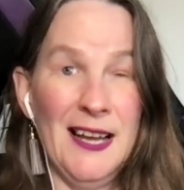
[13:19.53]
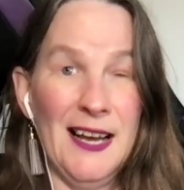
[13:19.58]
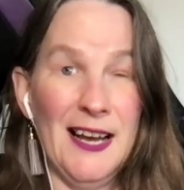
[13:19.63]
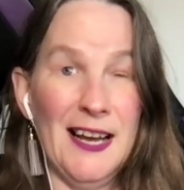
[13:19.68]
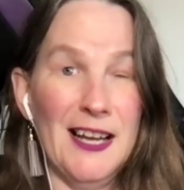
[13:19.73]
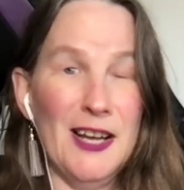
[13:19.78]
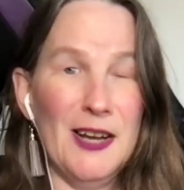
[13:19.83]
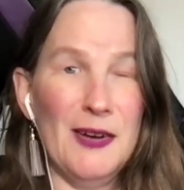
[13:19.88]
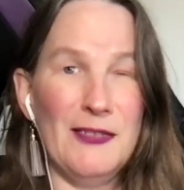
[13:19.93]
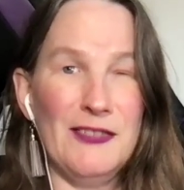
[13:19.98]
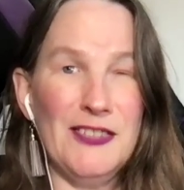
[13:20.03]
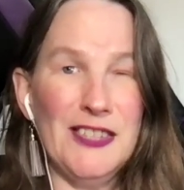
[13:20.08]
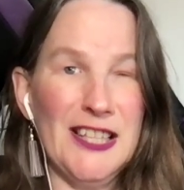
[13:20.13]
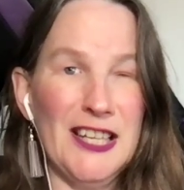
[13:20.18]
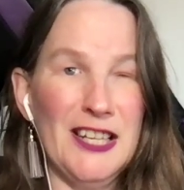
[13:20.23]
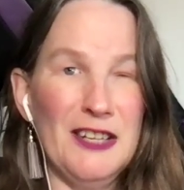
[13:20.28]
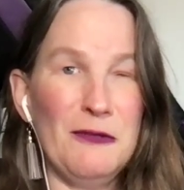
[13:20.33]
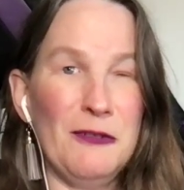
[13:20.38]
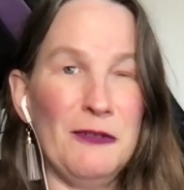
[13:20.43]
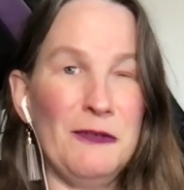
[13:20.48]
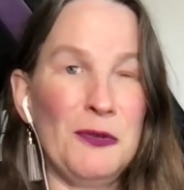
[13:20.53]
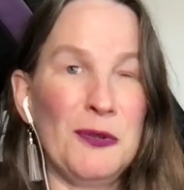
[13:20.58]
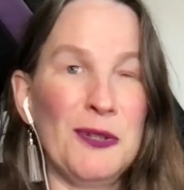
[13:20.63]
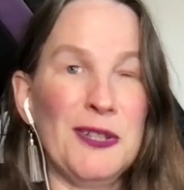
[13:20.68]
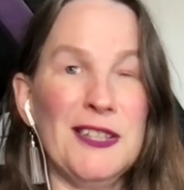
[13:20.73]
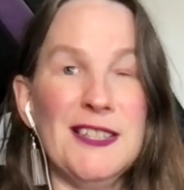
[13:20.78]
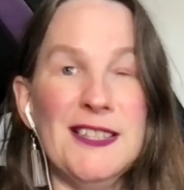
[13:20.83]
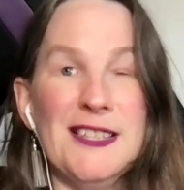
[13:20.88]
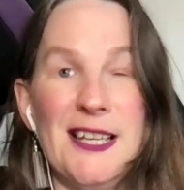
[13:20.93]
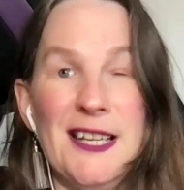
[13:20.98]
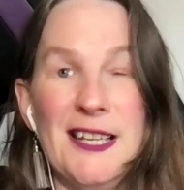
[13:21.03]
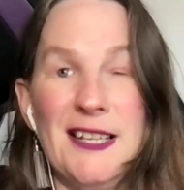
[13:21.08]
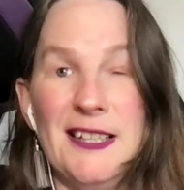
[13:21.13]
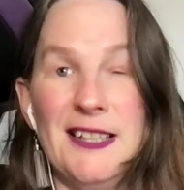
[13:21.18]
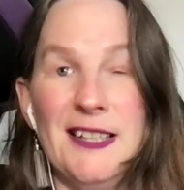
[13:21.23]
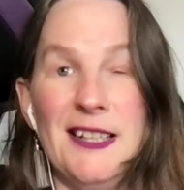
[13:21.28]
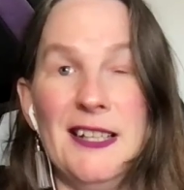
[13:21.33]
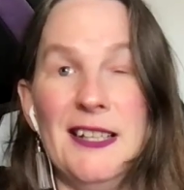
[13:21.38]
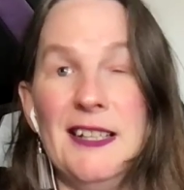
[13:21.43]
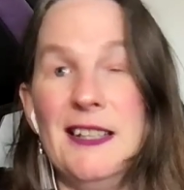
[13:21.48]
I've said it before and I'll say it
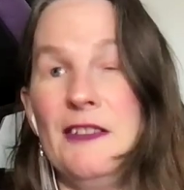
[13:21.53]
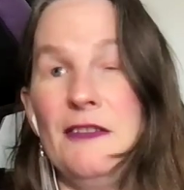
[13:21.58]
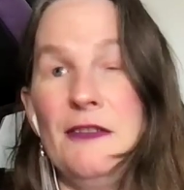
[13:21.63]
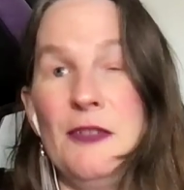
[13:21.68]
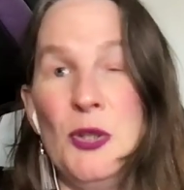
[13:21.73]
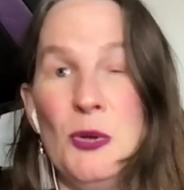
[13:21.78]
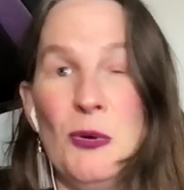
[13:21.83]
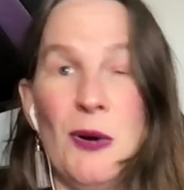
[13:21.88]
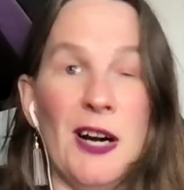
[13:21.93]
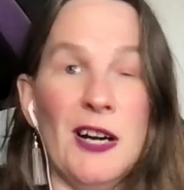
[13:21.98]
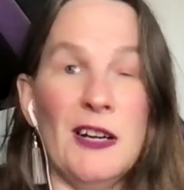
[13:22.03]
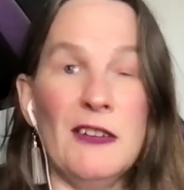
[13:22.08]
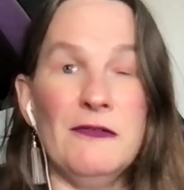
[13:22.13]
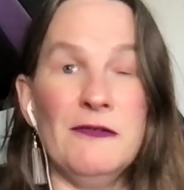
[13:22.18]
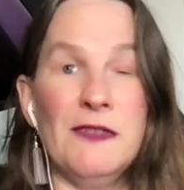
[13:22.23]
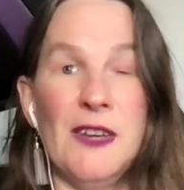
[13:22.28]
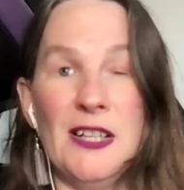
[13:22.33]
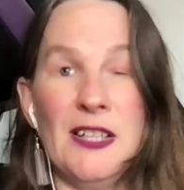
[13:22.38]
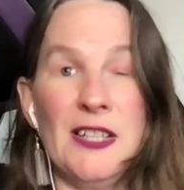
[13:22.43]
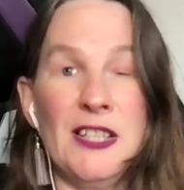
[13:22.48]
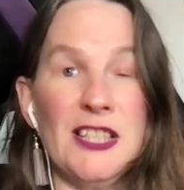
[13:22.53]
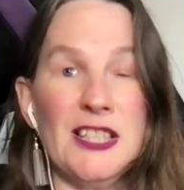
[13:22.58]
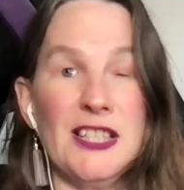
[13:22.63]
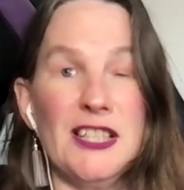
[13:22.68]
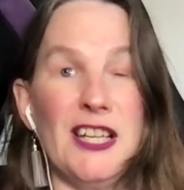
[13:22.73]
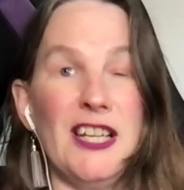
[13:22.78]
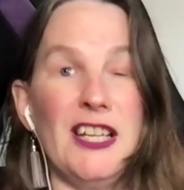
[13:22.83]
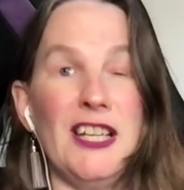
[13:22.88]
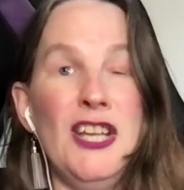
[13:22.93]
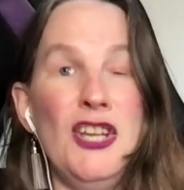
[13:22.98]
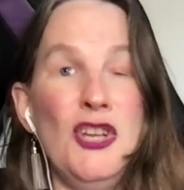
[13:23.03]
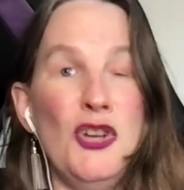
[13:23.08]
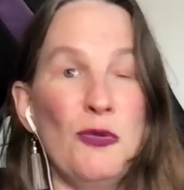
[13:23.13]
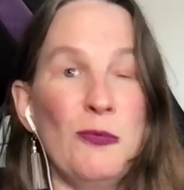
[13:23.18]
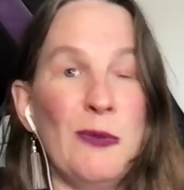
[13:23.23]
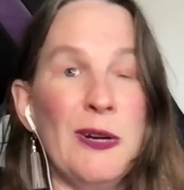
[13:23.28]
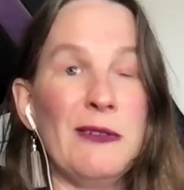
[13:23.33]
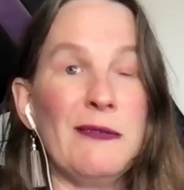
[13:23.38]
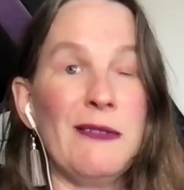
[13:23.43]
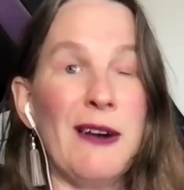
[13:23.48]
again. If you are a functioning
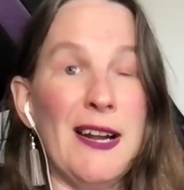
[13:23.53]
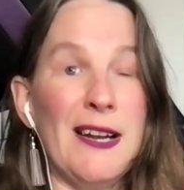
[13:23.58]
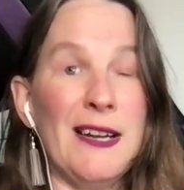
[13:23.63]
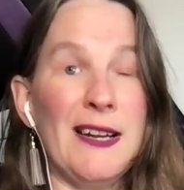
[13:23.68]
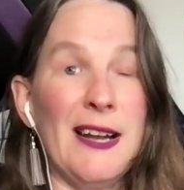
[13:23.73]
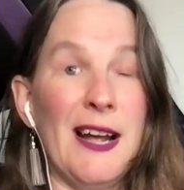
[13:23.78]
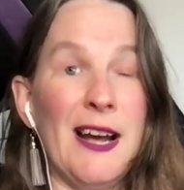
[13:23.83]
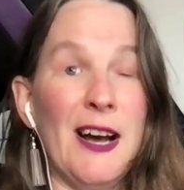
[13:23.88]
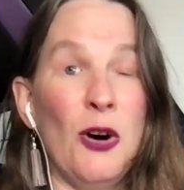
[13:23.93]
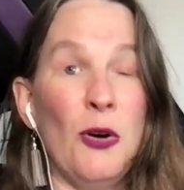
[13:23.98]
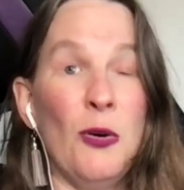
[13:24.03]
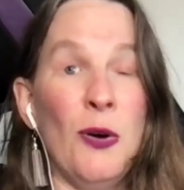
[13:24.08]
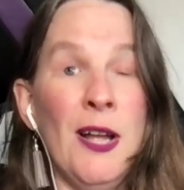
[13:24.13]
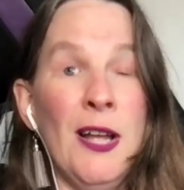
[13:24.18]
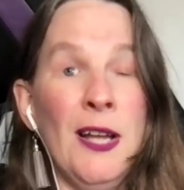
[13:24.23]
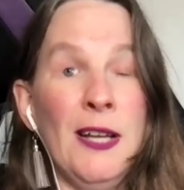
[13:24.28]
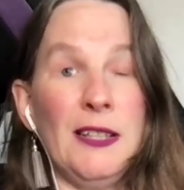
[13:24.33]
human right now,